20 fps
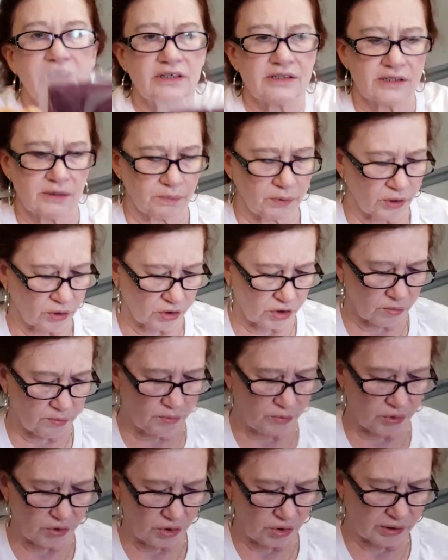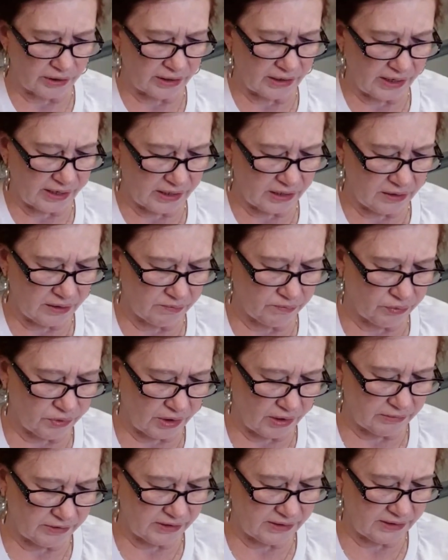it. It's a purple, and I can
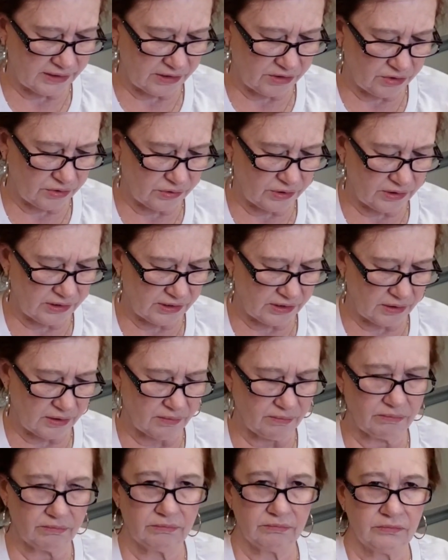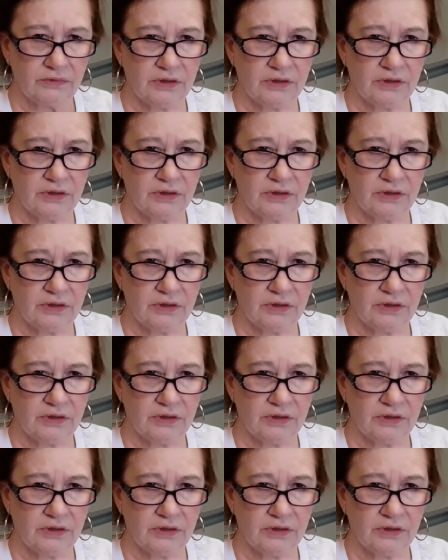probably see doing some